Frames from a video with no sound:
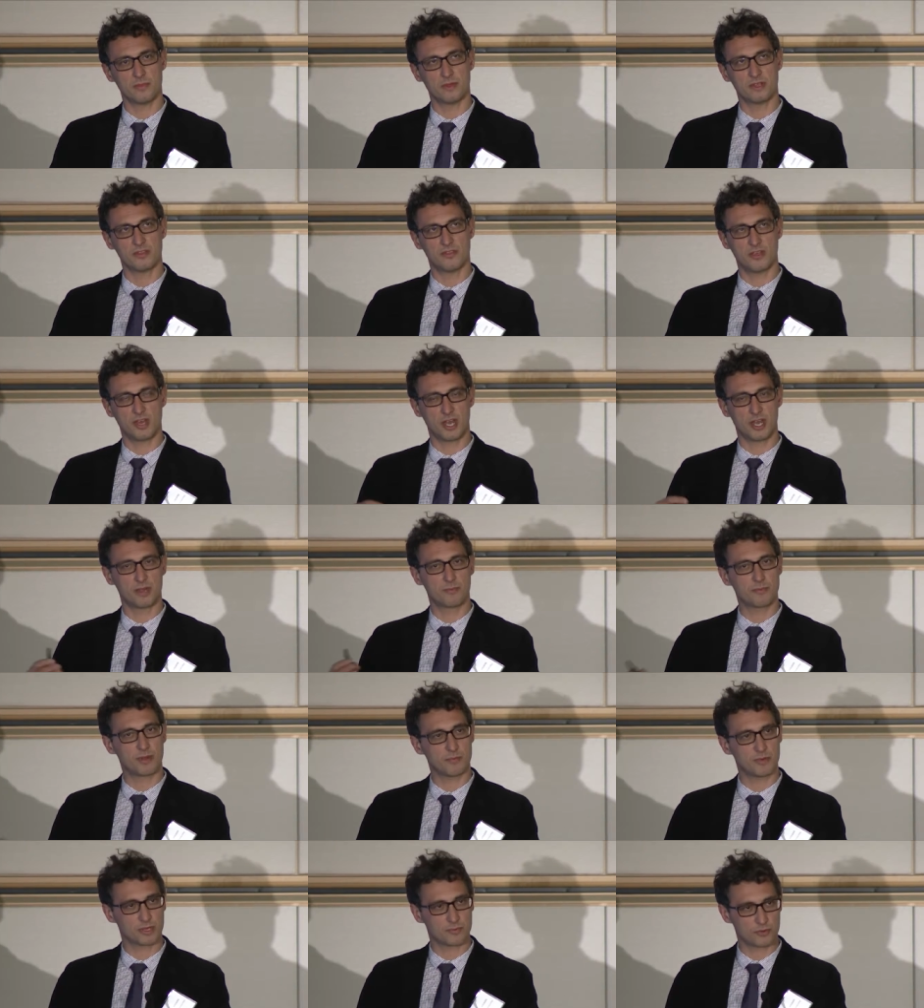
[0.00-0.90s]
their
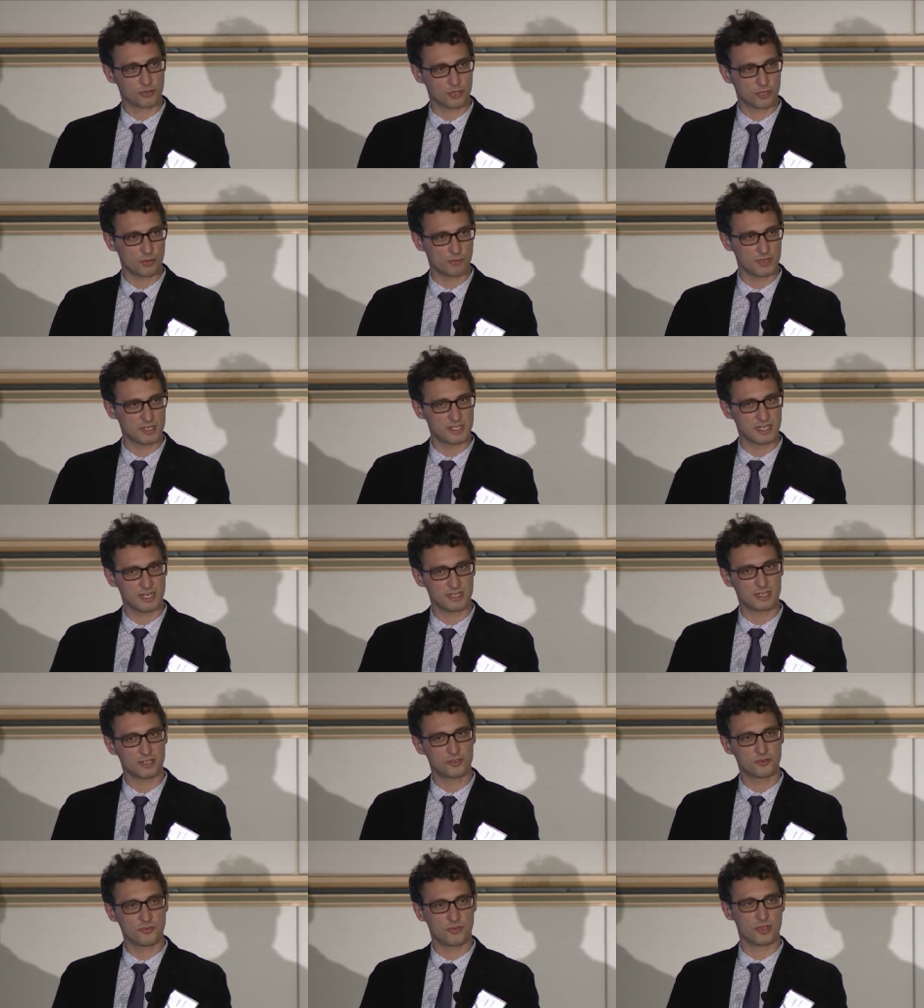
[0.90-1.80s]
public procurement
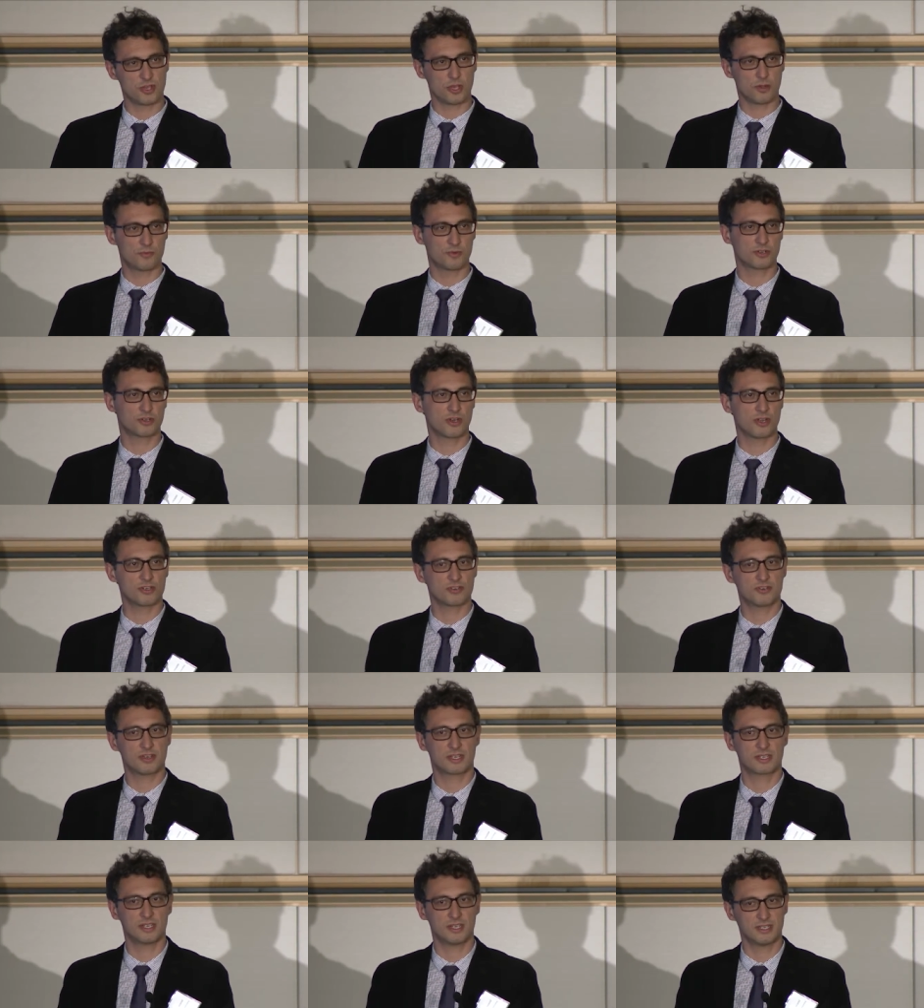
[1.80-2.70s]
data to the Open
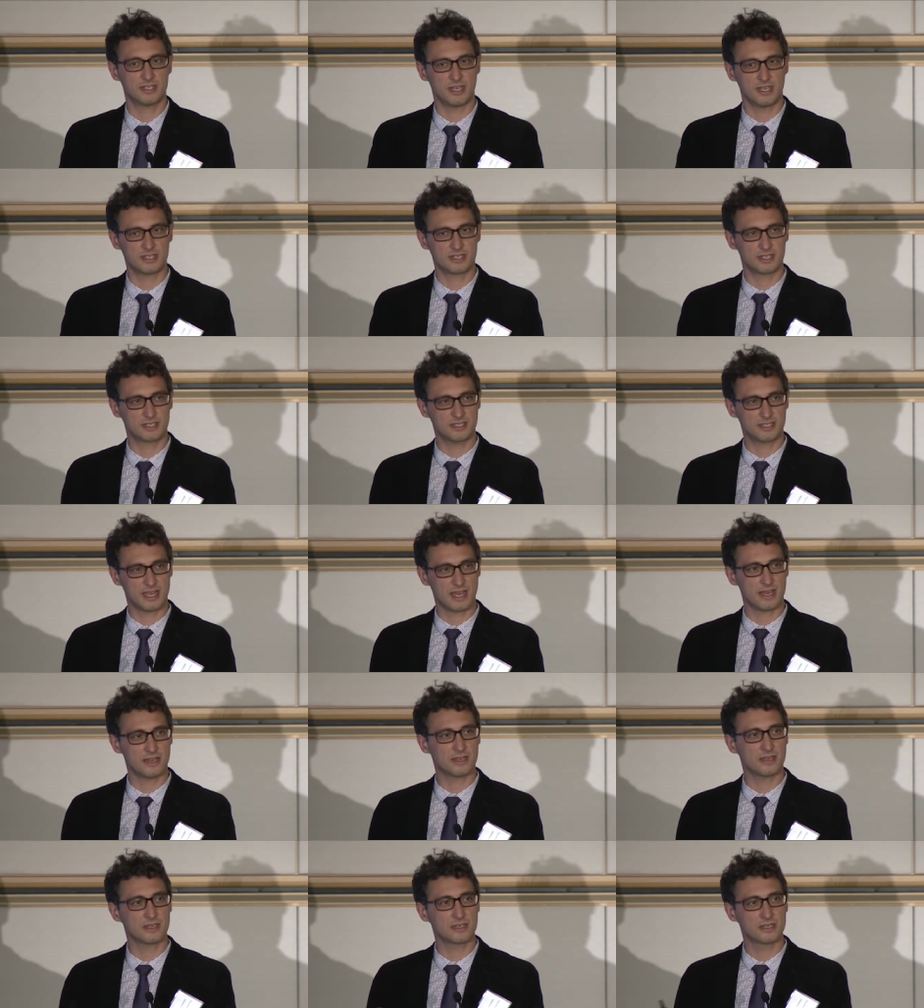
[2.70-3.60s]
Contracting Data
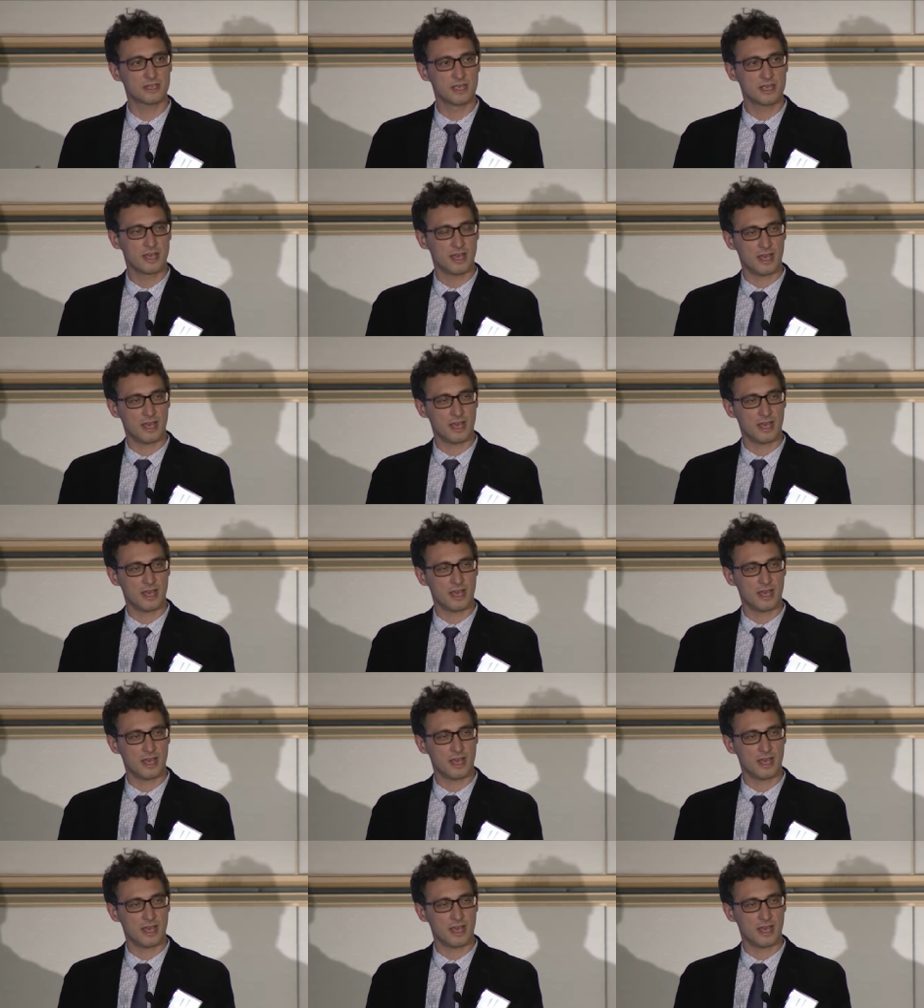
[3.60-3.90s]
Standard.